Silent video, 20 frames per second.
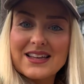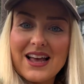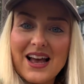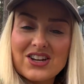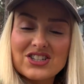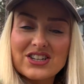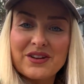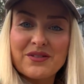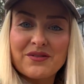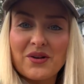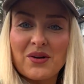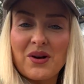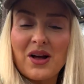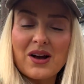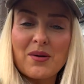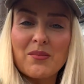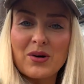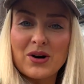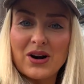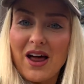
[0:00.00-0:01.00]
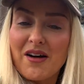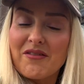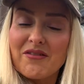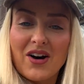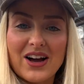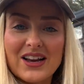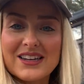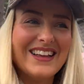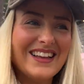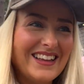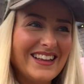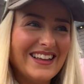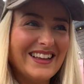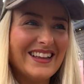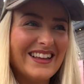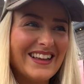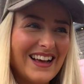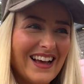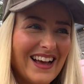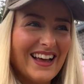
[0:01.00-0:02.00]
I actually feel like I'm on Love Island
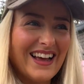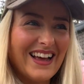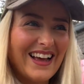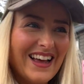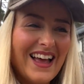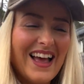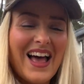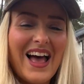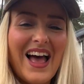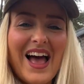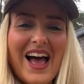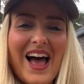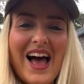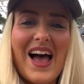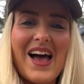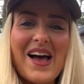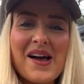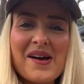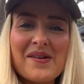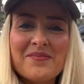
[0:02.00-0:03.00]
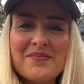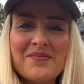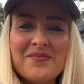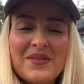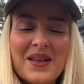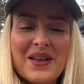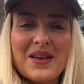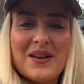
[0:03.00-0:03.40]
um,